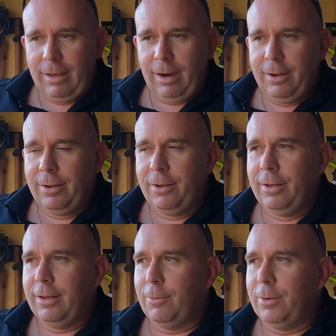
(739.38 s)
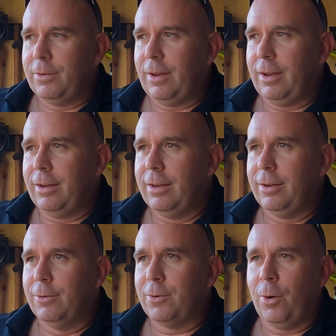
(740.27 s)
you know, it was
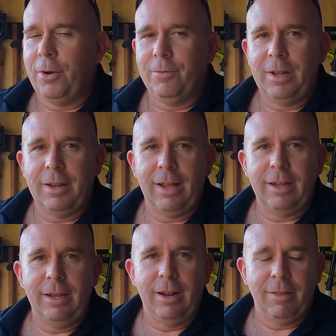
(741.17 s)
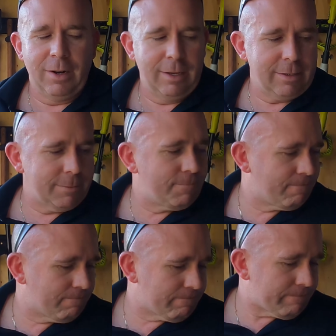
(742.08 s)
quite an event down here nonetheless.
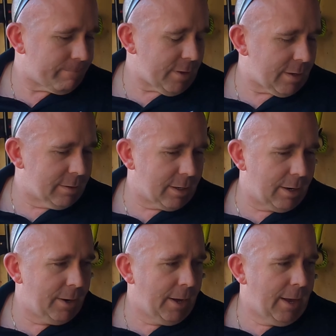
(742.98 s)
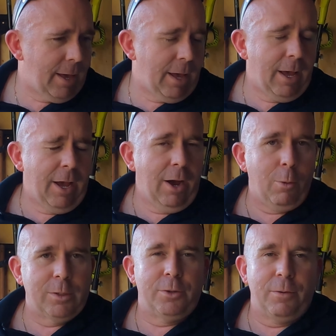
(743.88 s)
So
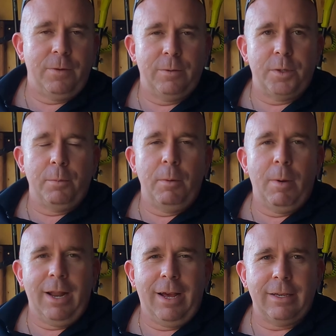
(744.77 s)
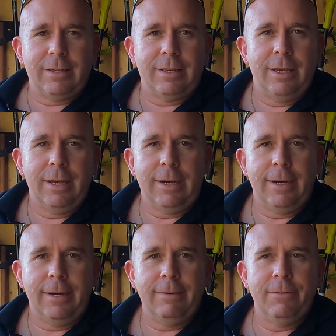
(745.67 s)
I wasn't sure if this was going to be my last
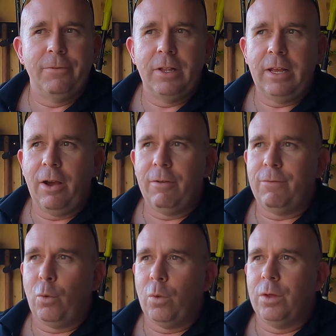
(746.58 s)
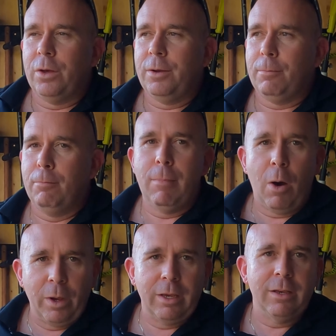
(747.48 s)
video for the
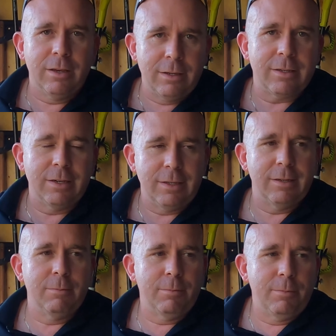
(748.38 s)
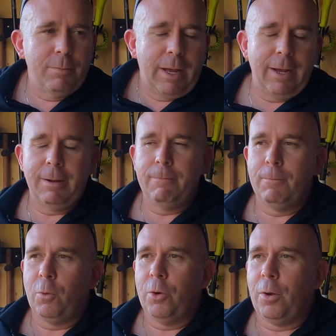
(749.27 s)
mowing season
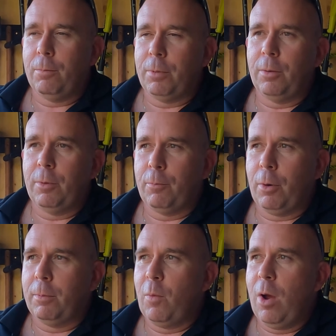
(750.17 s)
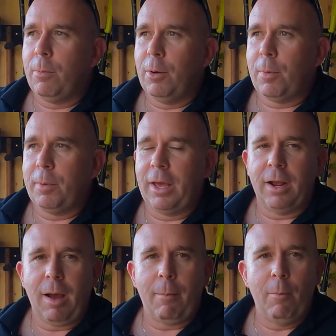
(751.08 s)
or not, but it probably won't be. I'll probably
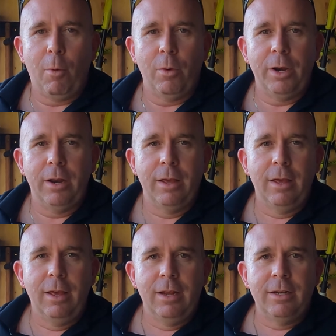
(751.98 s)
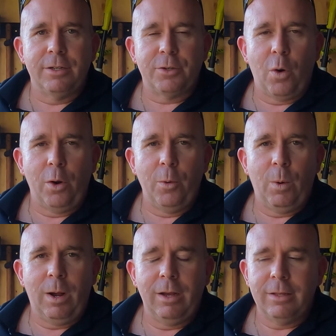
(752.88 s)
get a couple more in, just trying
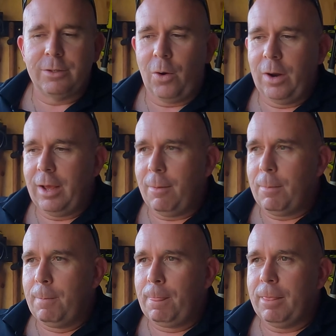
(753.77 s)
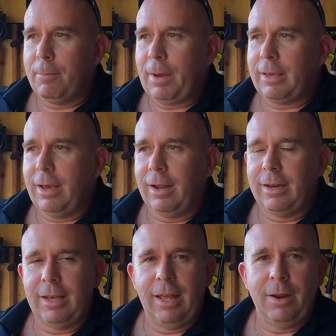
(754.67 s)
to tidy up the
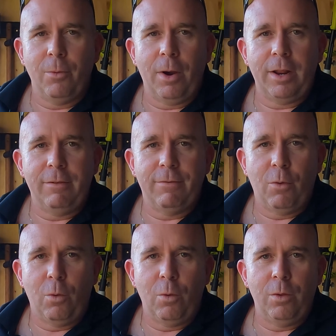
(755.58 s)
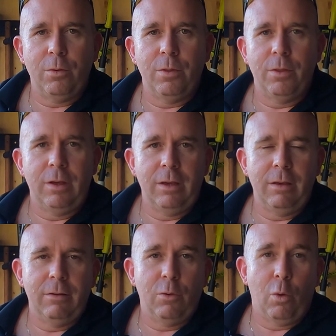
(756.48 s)
backyard and get it ready for
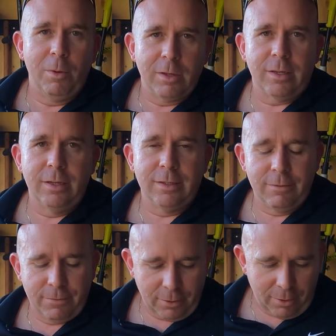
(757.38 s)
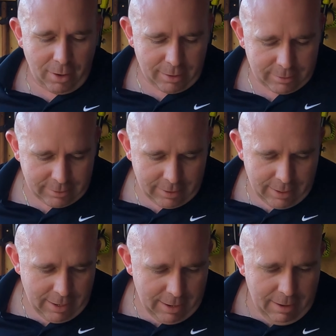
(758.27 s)
the dormant season for the grass.
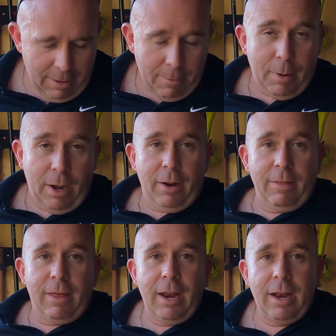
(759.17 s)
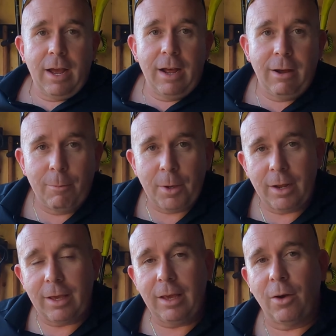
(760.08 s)
But then I'm going
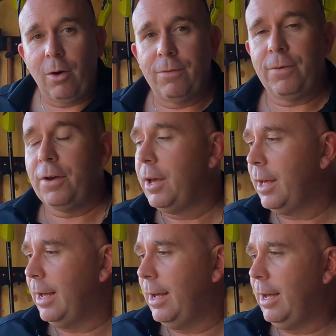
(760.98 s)
to kick off